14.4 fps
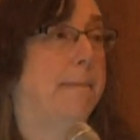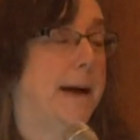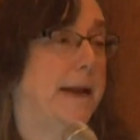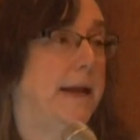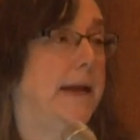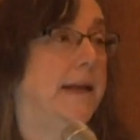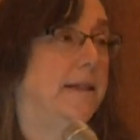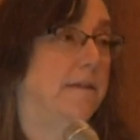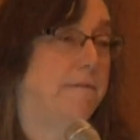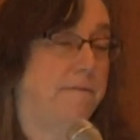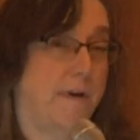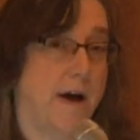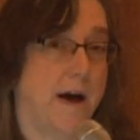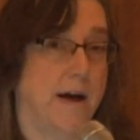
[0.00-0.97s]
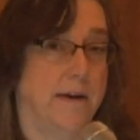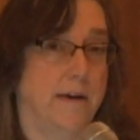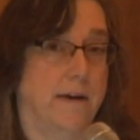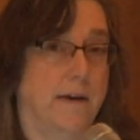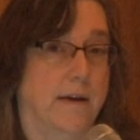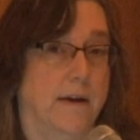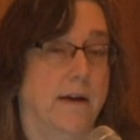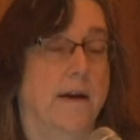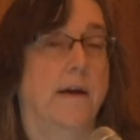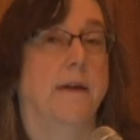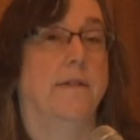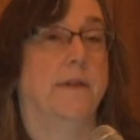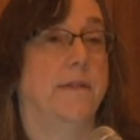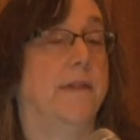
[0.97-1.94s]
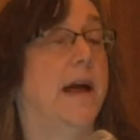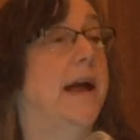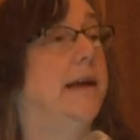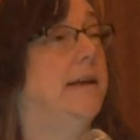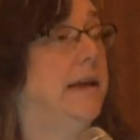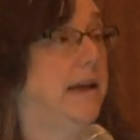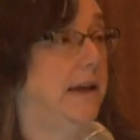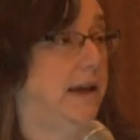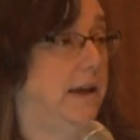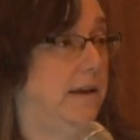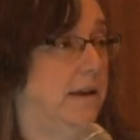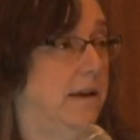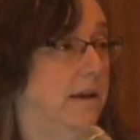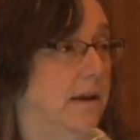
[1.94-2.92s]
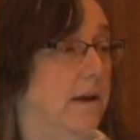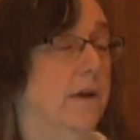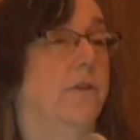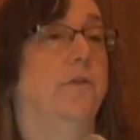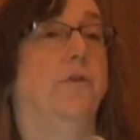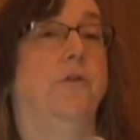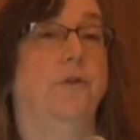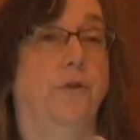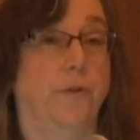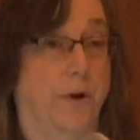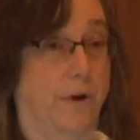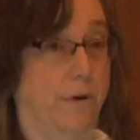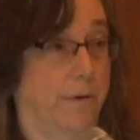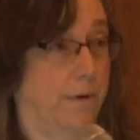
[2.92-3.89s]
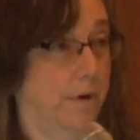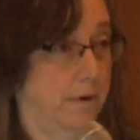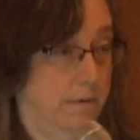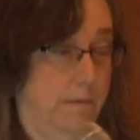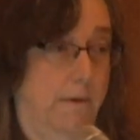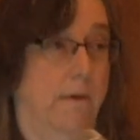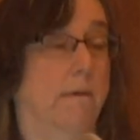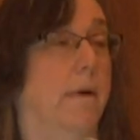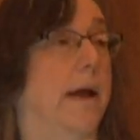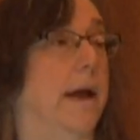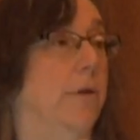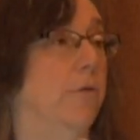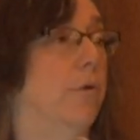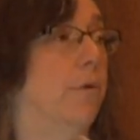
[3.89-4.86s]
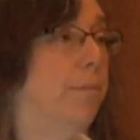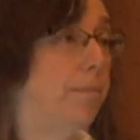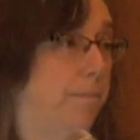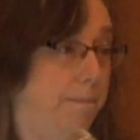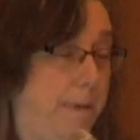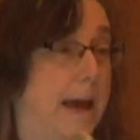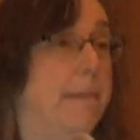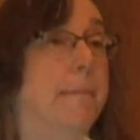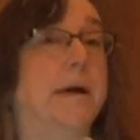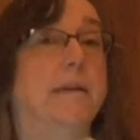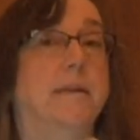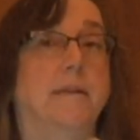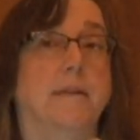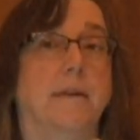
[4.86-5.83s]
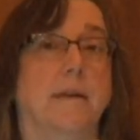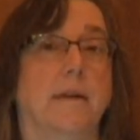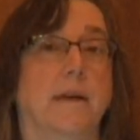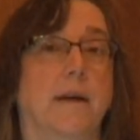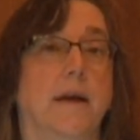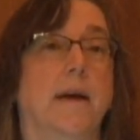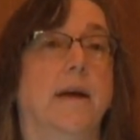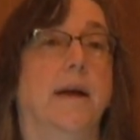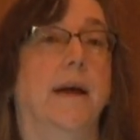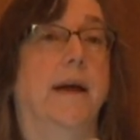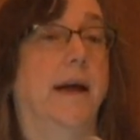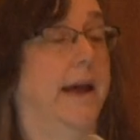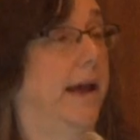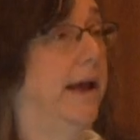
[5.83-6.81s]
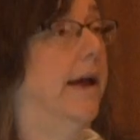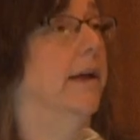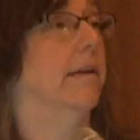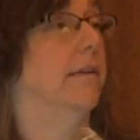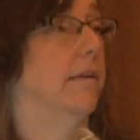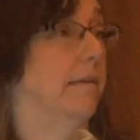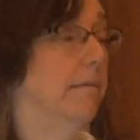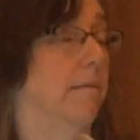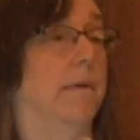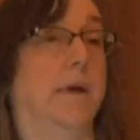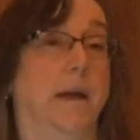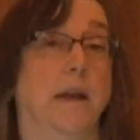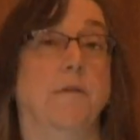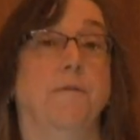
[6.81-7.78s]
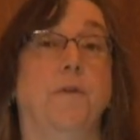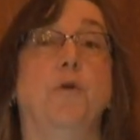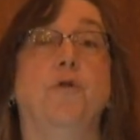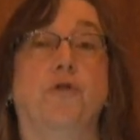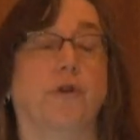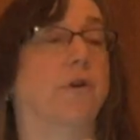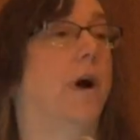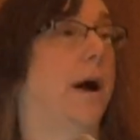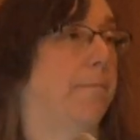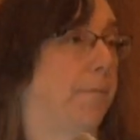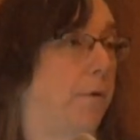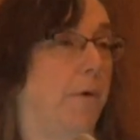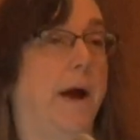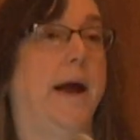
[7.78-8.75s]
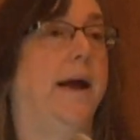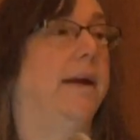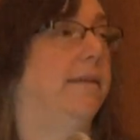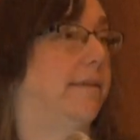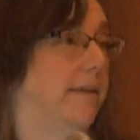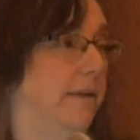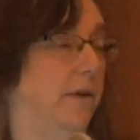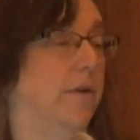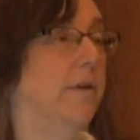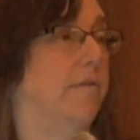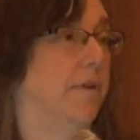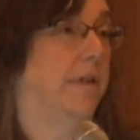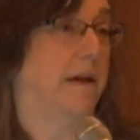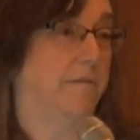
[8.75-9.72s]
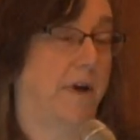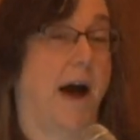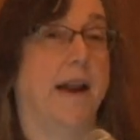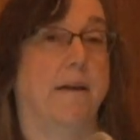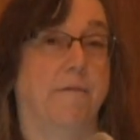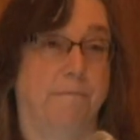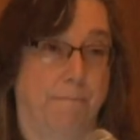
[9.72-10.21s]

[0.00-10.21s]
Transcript: money in the fund than they need to do their annual payments and any future upgrades, and they've got a